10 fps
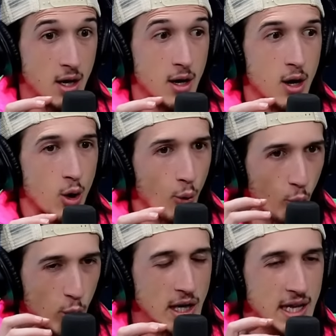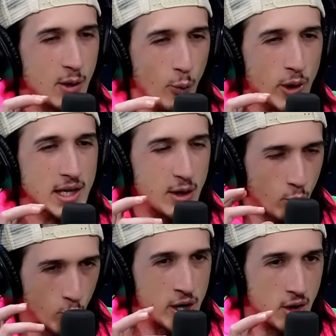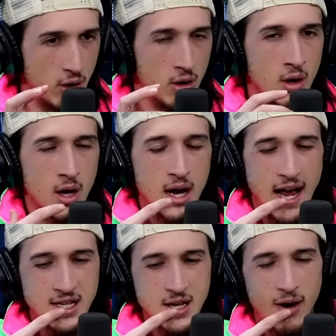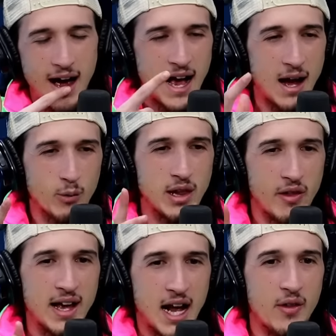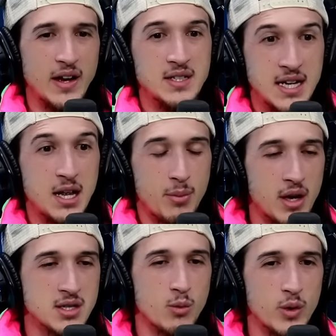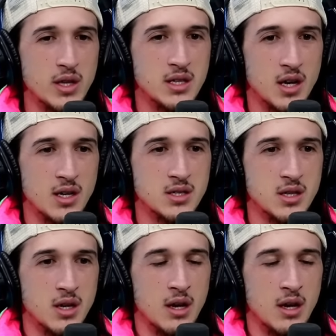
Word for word: mm-hmm. really, really real. Yep. And so I, I really like how they did it because it really does.